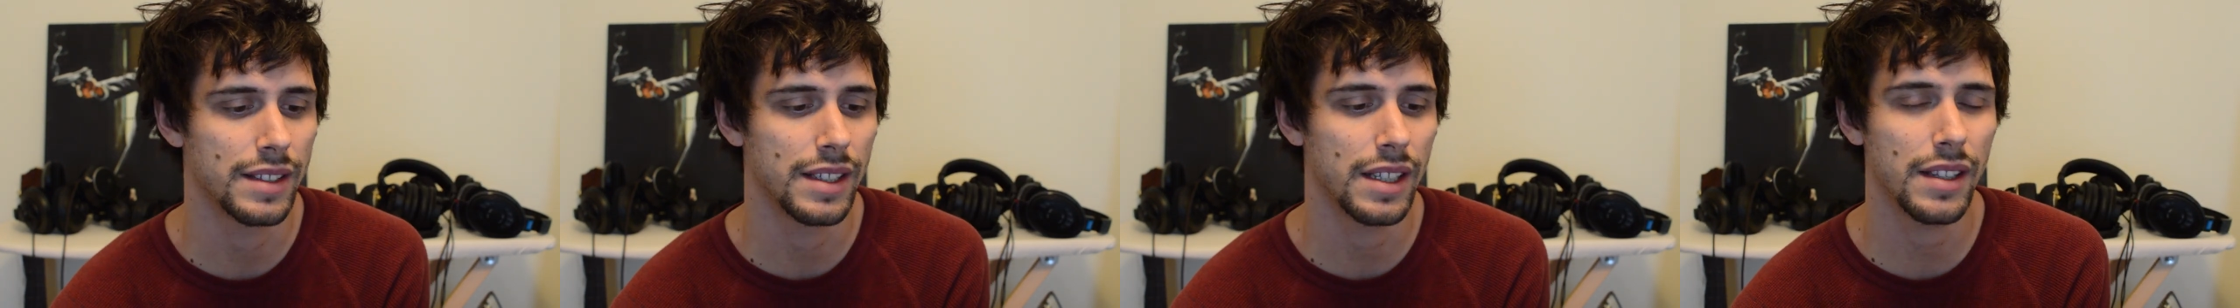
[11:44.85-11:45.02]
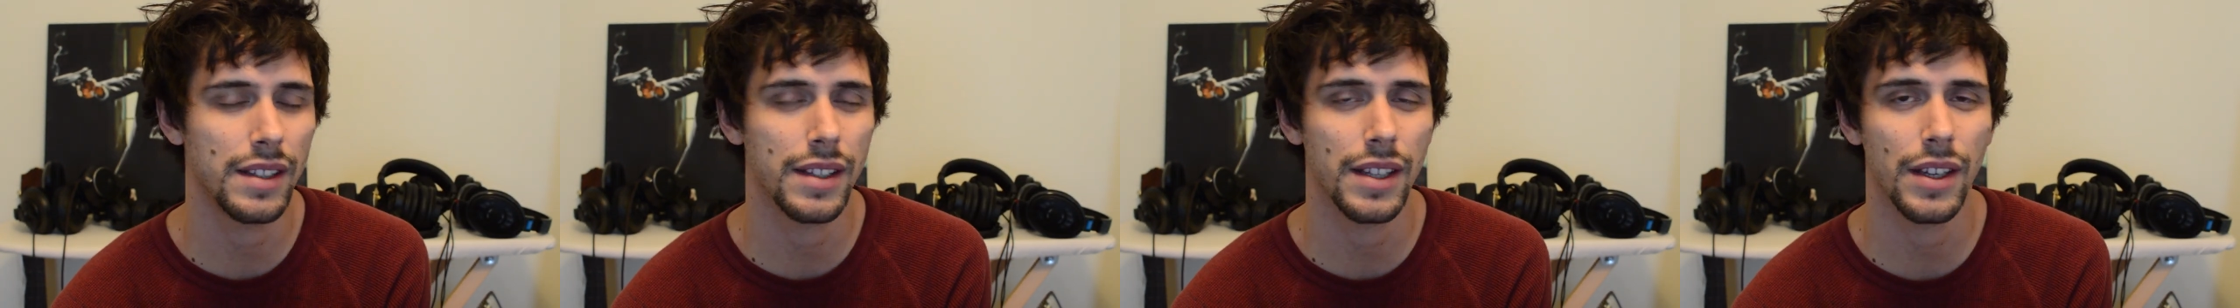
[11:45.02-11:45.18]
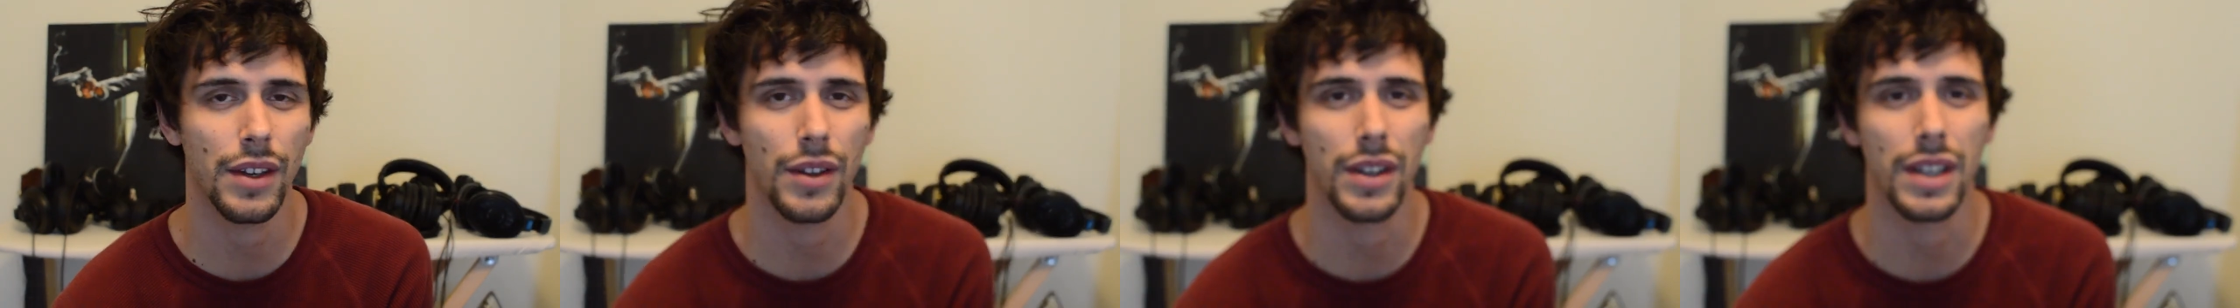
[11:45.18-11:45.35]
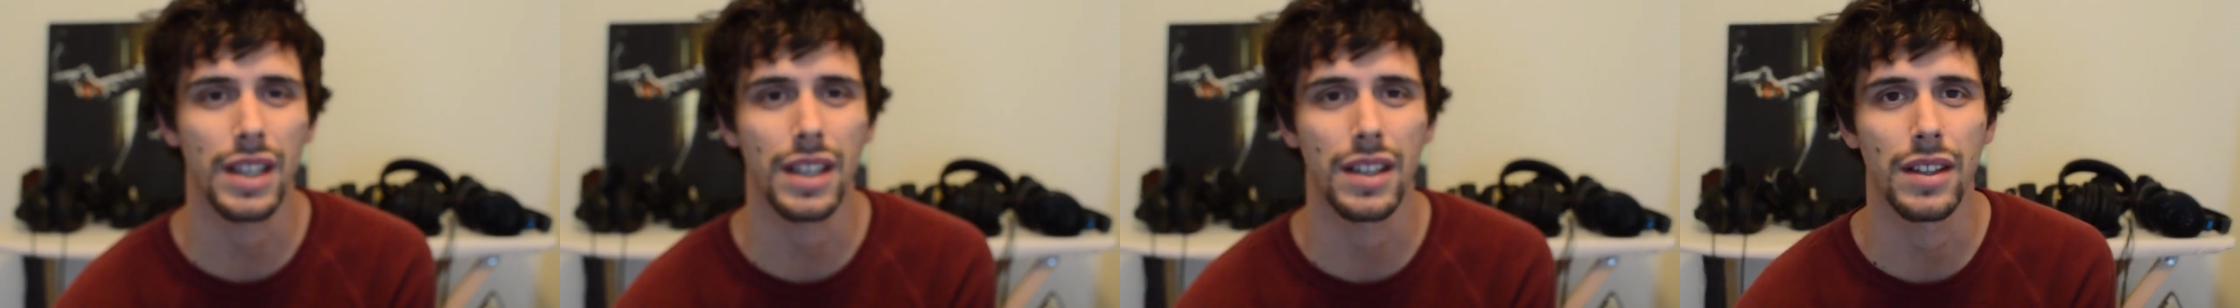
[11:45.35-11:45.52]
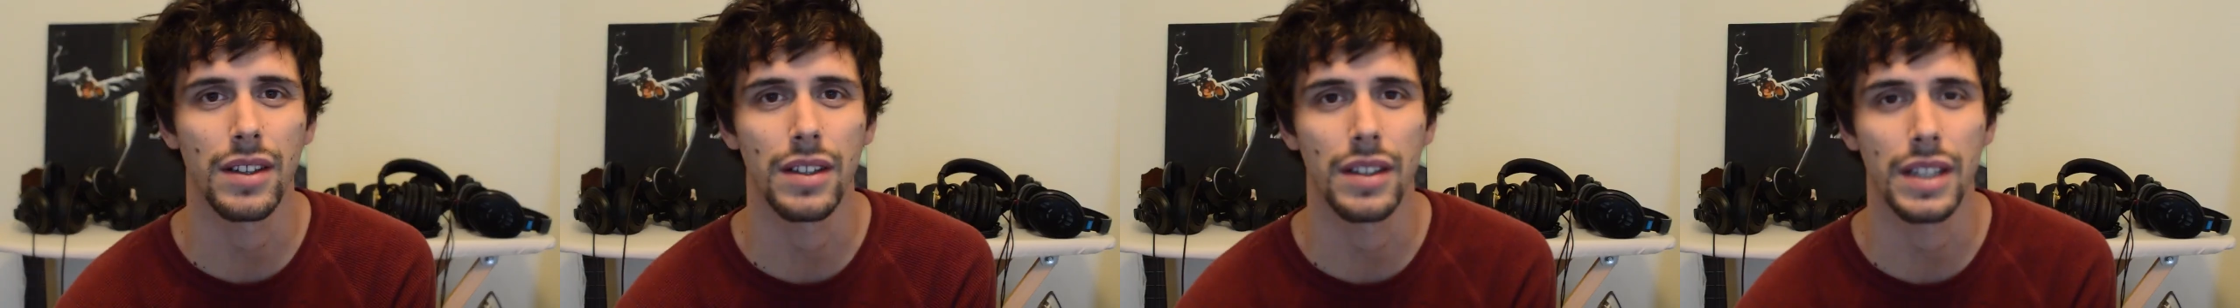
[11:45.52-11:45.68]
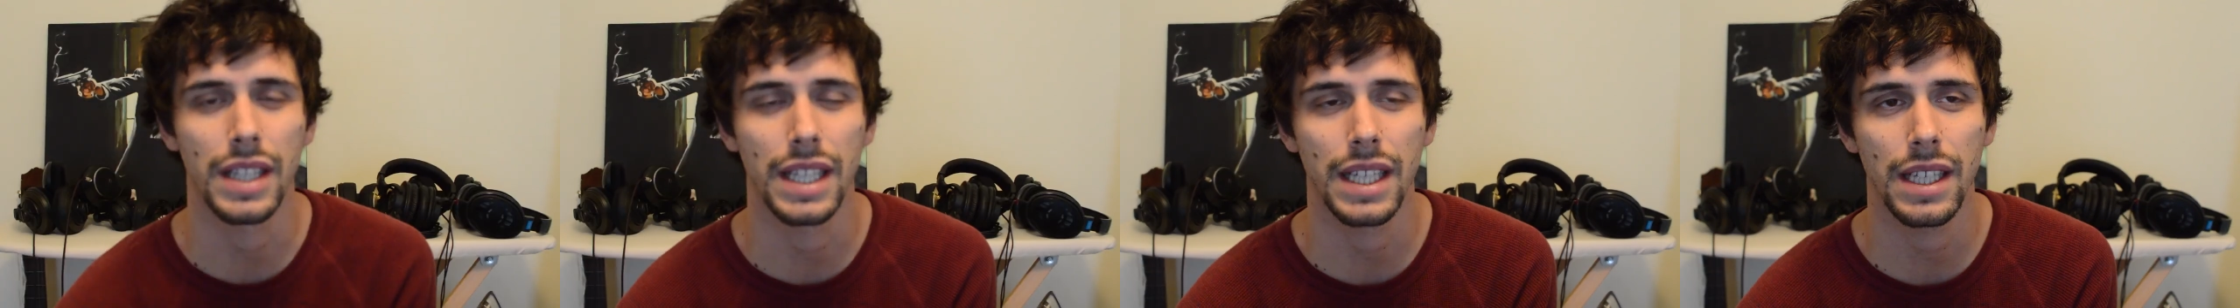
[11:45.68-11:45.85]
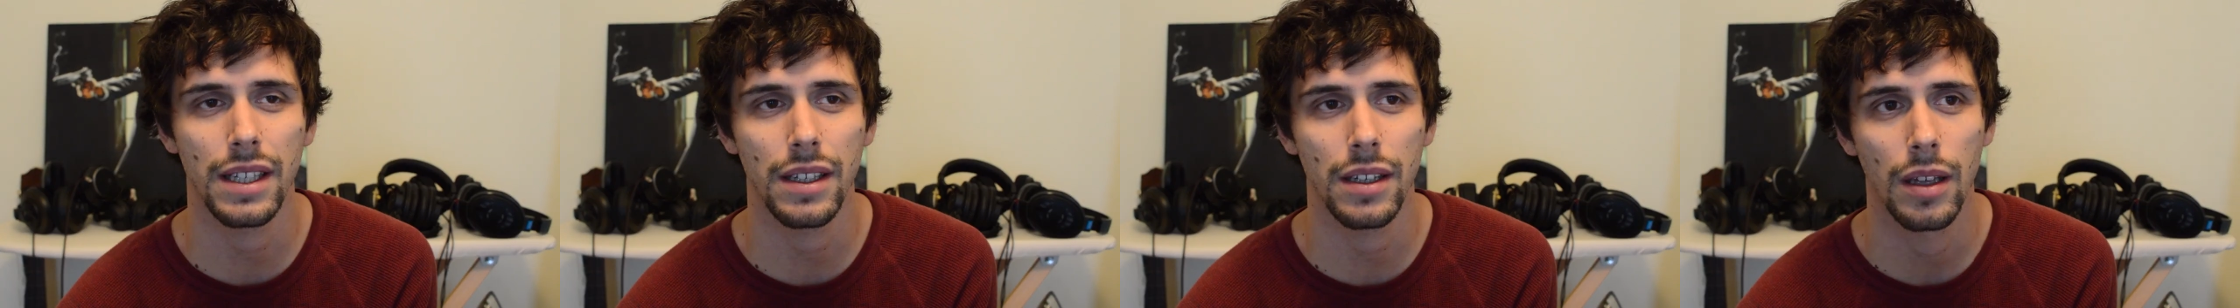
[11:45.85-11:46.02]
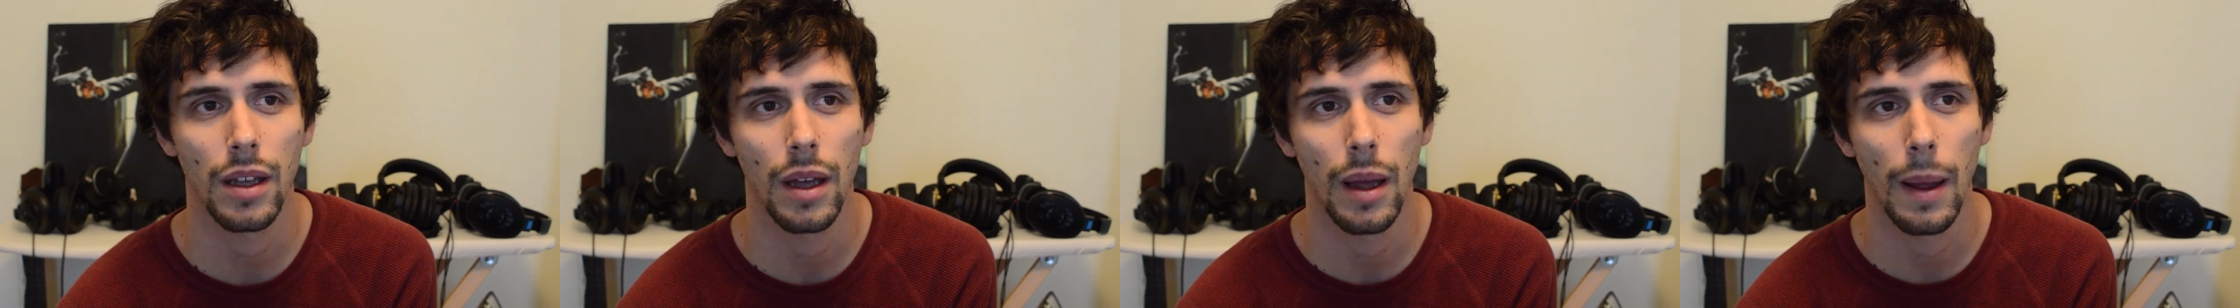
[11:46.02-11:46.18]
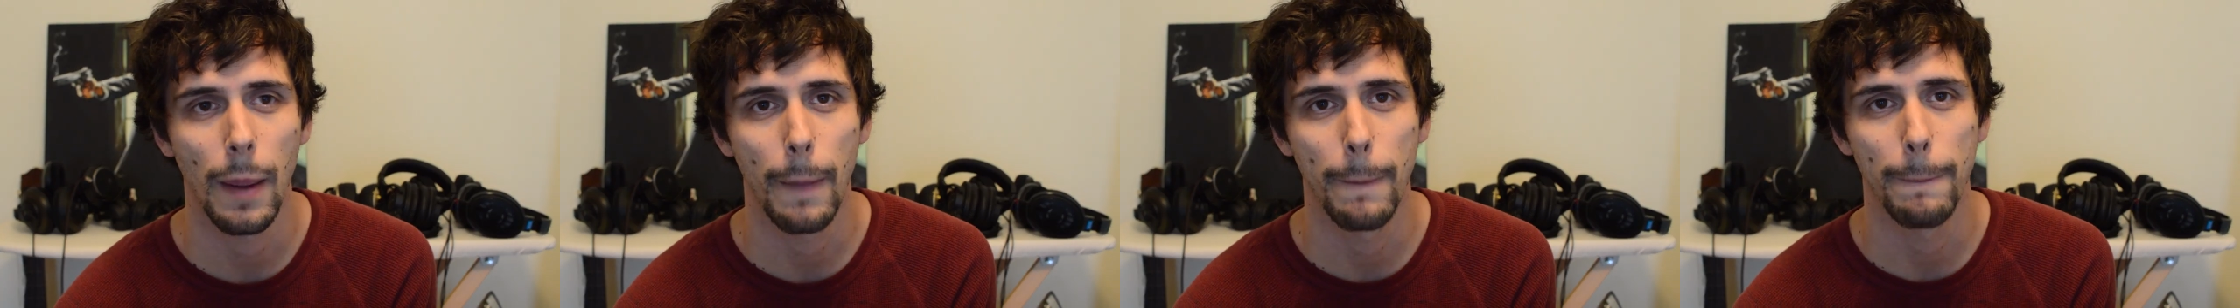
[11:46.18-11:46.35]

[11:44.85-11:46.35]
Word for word: detailed and clean,